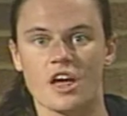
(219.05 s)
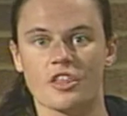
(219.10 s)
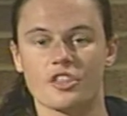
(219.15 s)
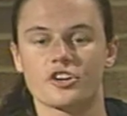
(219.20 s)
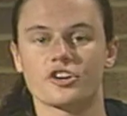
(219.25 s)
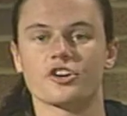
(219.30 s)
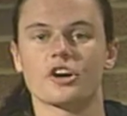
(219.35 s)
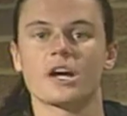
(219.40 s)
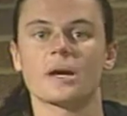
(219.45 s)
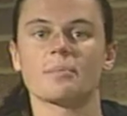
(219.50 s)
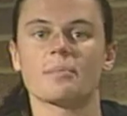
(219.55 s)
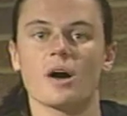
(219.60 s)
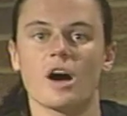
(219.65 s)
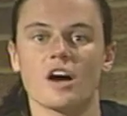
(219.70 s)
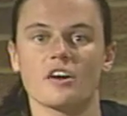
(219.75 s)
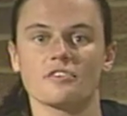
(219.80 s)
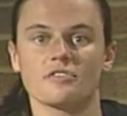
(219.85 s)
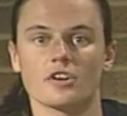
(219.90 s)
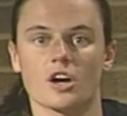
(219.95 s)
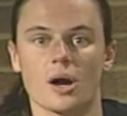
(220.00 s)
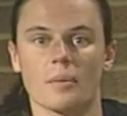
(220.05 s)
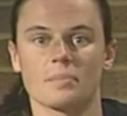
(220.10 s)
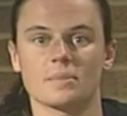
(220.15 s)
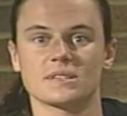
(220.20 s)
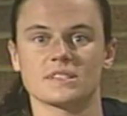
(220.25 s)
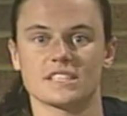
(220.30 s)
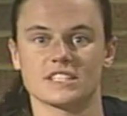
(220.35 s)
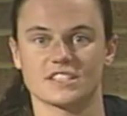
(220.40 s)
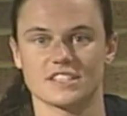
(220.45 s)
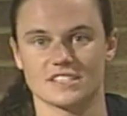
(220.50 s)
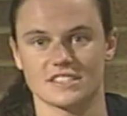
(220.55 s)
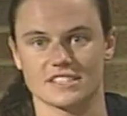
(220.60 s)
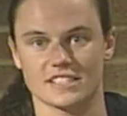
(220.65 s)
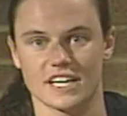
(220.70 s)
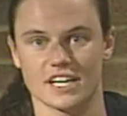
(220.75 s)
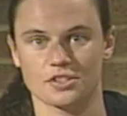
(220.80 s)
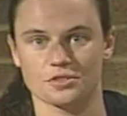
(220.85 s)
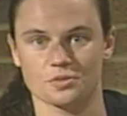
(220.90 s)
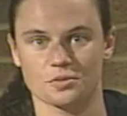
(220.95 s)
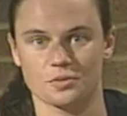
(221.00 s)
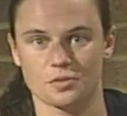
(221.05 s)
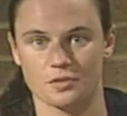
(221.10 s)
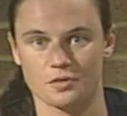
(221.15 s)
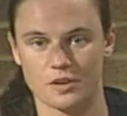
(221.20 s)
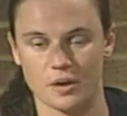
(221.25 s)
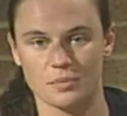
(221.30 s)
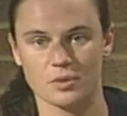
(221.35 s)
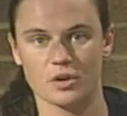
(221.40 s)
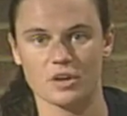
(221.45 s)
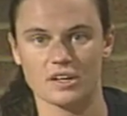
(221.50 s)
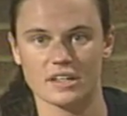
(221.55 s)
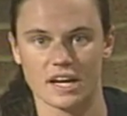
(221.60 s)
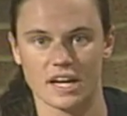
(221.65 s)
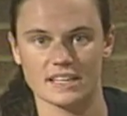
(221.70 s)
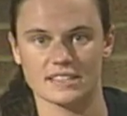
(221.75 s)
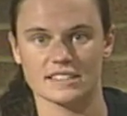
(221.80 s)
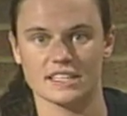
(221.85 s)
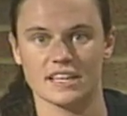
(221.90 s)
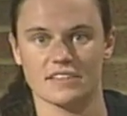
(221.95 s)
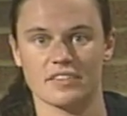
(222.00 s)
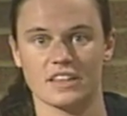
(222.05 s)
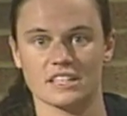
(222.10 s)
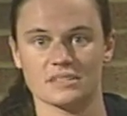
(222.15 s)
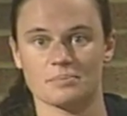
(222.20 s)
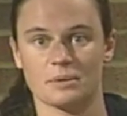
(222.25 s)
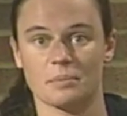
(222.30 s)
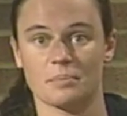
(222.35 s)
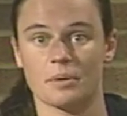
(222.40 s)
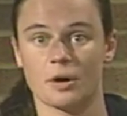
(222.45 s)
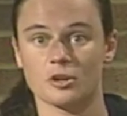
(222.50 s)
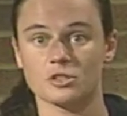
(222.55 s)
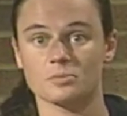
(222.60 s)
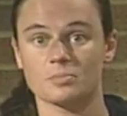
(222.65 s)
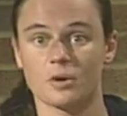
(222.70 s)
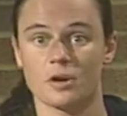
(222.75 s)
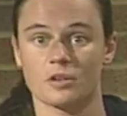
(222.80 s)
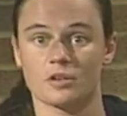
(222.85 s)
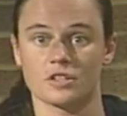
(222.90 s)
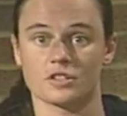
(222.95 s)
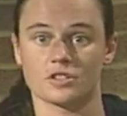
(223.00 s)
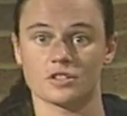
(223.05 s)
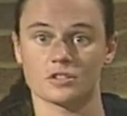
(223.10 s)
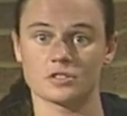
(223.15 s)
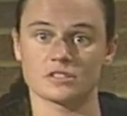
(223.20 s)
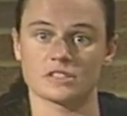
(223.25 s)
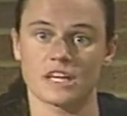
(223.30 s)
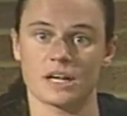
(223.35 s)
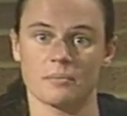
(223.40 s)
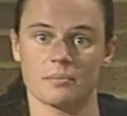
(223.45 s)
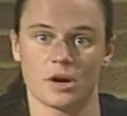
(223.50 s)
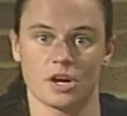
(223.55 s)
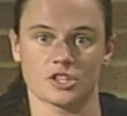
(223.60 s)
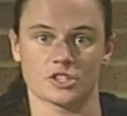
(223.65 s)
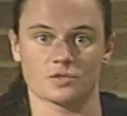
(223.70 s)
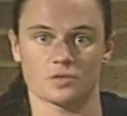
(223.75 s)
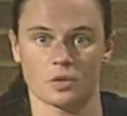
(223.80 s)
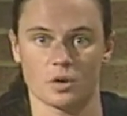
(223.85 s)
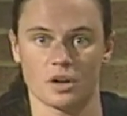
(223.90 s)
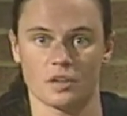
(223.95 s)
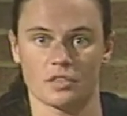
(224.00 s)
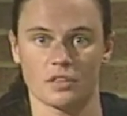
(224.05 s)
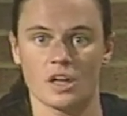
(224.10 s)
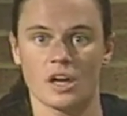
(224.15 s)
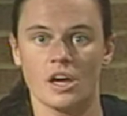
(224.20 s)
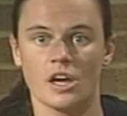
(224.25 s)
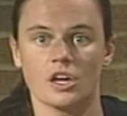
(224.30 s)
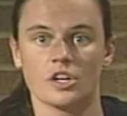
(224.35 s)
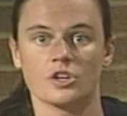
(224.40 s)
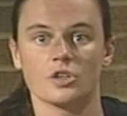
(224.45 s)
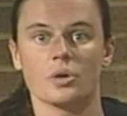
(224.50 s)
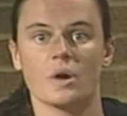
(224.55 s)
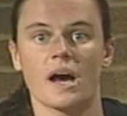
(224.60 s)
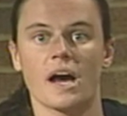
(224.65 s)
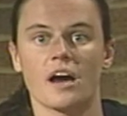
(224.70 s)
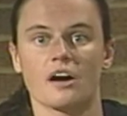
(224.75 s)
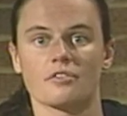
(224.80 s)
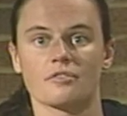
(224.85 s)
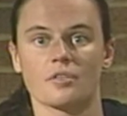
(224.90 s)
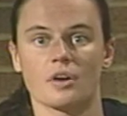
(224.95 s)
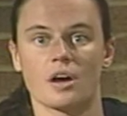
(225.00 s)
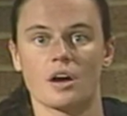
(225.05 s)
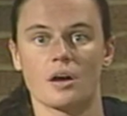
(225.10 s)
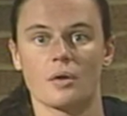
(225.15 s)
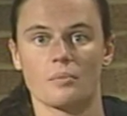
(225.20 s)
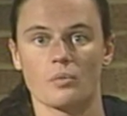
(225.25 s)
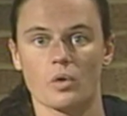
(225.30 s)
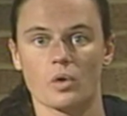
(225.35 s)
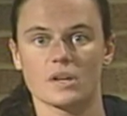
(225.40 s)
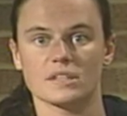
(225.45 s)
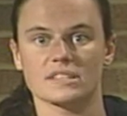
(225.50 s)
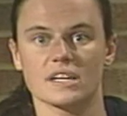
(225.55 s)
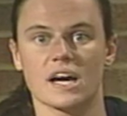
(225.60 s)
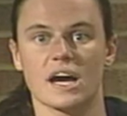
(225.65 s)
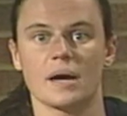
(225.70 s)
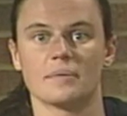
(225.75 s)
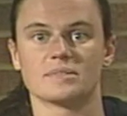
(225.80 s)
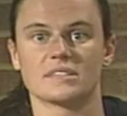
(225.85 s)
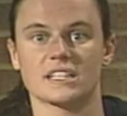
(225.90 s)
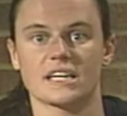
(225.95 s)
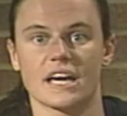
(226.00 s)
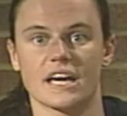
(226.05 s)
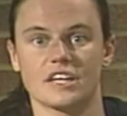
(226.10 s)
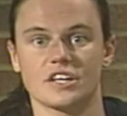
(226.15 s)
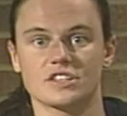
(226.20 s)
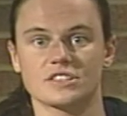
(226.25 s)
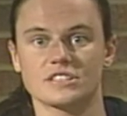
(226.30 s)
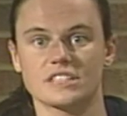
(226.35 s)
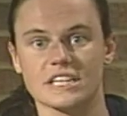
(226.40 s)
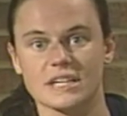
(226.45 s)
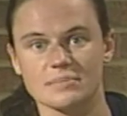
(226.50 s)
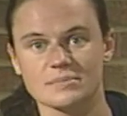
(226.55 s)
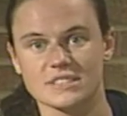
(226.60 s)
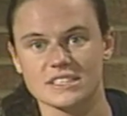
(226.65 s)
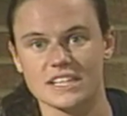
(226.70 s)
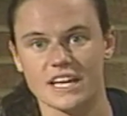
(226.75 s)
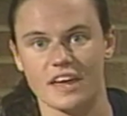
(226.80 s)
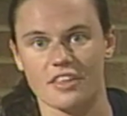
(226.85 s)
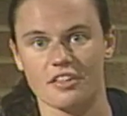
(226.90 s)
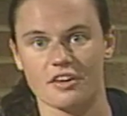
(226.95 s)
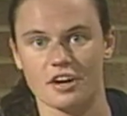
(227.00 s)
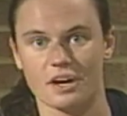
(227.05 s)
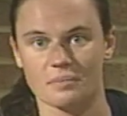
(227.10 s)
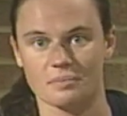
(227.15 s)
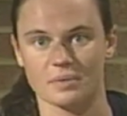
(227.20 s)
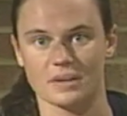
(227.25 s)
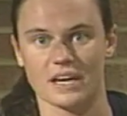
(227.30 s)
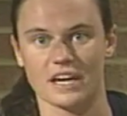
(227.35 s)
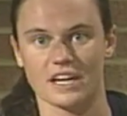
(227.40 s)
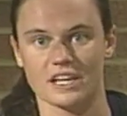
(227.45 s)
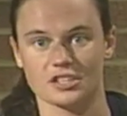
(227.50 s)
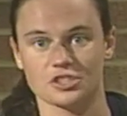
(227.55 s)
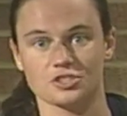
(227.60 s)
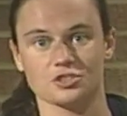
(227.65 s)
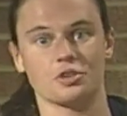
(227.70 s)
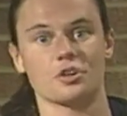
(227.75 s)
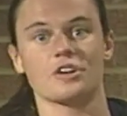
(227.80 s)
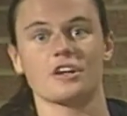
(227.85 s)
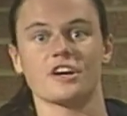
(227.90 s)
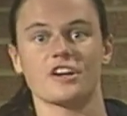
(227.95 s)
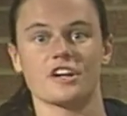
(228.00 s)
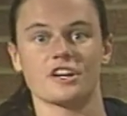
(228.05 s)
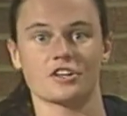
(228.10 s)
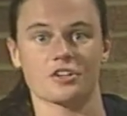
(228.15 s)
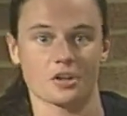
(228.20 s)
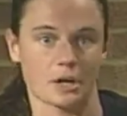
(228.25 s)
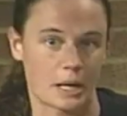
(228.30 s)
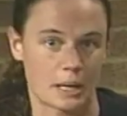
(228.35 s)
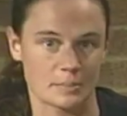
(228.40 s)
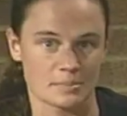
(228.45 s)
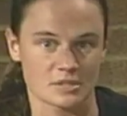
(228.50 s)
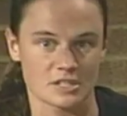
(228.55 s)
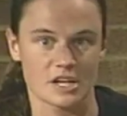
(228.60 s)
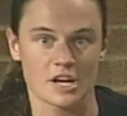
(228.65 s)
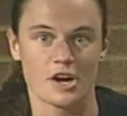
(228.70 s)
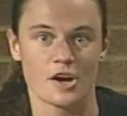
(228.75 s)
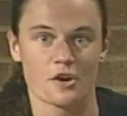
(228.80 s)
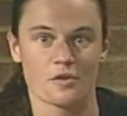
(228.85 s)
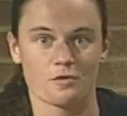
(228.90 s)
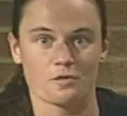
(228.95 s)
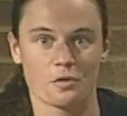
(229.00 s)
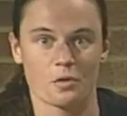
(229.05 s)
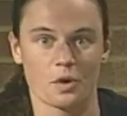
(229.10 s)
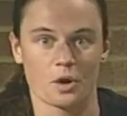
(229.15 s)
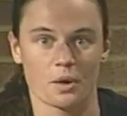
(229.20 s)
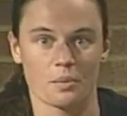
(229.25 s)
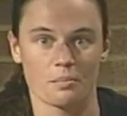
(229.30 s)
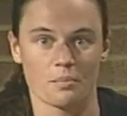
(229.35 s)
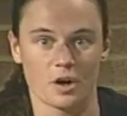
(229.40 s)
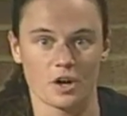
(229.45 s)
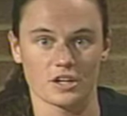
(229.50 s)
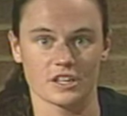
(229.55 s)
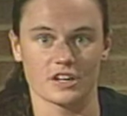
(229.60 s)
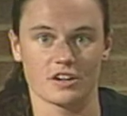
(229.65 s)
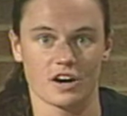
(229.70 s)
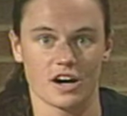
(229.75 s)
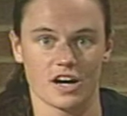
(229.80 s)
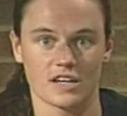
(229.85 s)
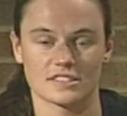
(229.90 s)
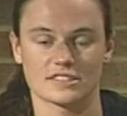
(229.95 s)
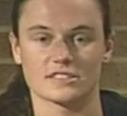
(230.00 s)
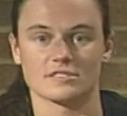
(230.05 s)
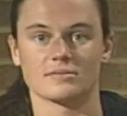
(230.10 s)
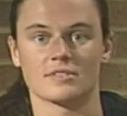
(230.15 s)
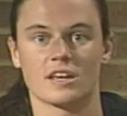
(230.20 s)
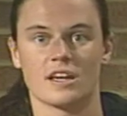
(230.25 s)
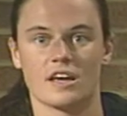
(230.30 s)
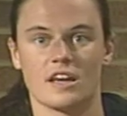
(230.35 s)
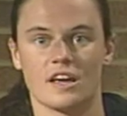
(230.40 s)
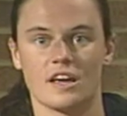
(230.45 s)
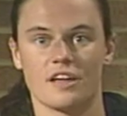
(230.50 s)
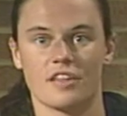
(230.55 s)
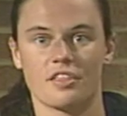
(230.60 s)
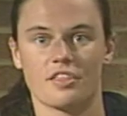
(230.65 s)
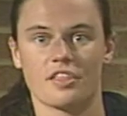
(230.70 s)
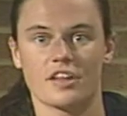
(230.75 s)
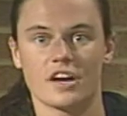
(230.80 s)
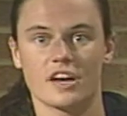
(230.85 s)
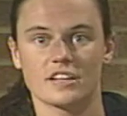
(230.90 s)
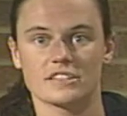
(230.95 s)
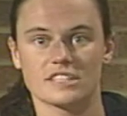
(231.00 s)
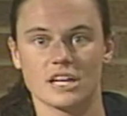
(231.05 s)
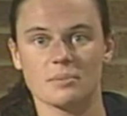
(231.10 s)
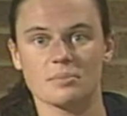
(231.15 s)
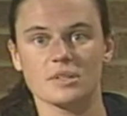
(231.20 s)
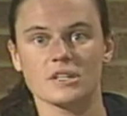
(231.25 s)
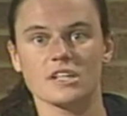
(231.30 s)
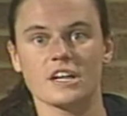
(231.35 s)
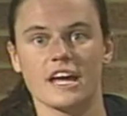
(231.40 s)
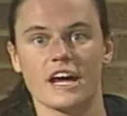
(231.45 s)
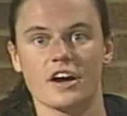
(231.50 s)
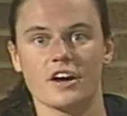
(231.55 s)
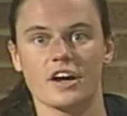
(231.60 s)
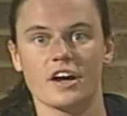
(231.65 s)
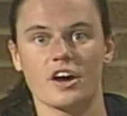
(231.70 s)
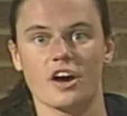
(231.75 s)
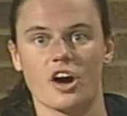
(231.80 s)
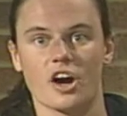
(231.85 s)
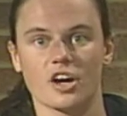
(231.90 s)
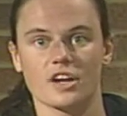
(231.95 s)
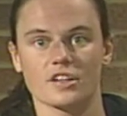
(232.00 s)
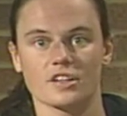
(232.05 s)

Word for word: the crepe off competition scheduled for February 19th has been postponed to Tuesday, March 4th. You have more time to get your team together and plan extraordinary crepes for Mardi Gras. The Dublin Area Art